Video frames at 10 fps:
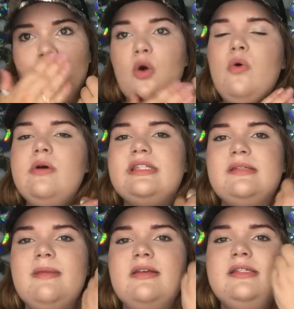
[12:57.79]
Oh, it
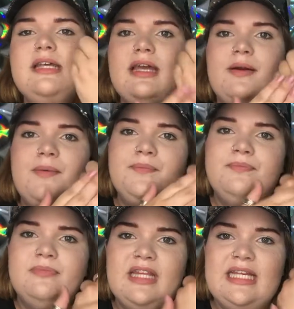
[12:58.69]
smells like
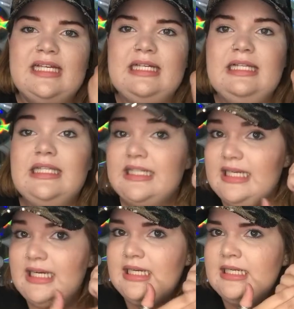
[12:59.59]

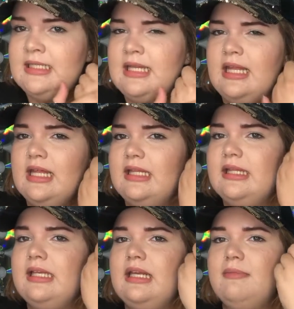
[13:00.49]
clean, not like
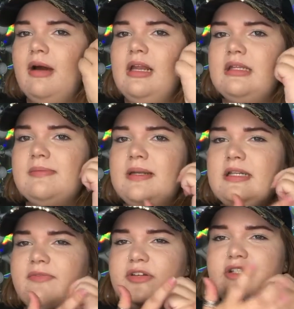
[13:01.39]
cleaning products, but it
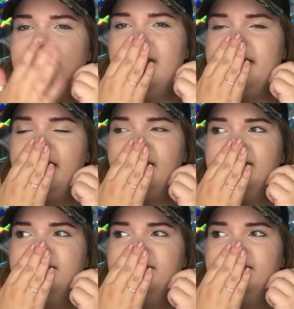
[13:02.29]
definitely just smells like